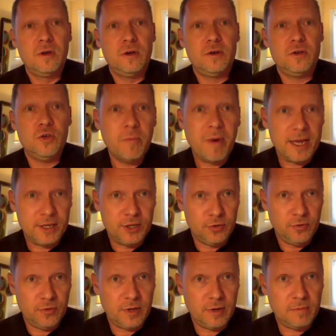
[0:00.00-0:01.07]
you might
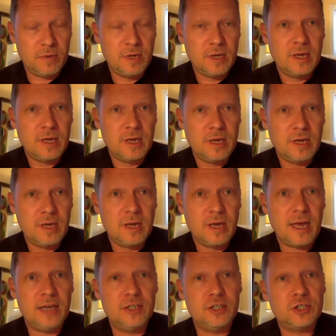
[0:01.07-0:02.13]
do them,
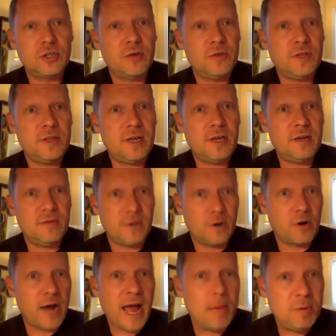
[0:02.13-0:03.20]
and to show that there
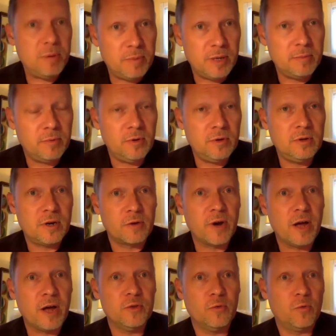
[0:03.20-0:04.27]
are happy people
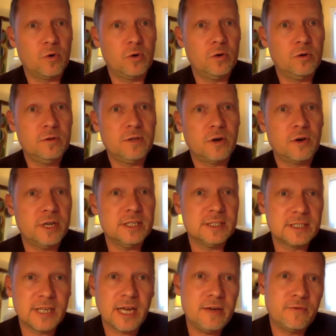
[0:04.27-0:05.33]
around the world, there are
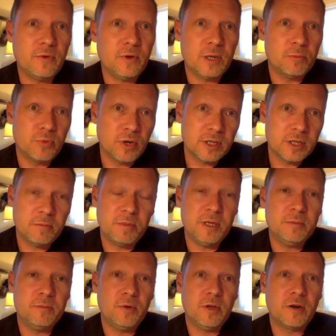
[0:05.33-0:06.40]
insightful and brilliant
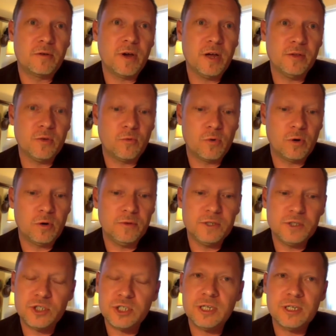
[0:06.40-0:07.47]
people around the world,
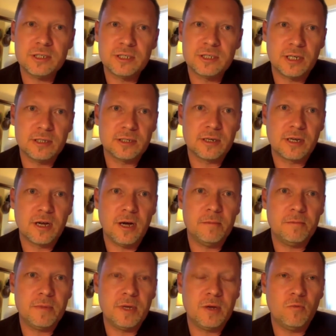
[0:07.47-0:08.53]
the genius doesn't
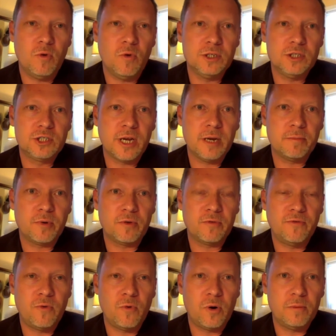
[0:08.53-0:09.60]
come in one shape or
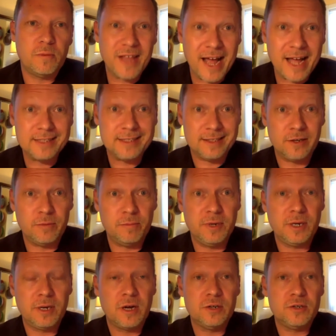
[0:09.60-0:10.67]
form. That's their
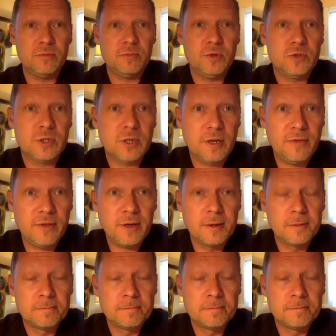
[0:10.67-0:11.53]
big contribution, I think.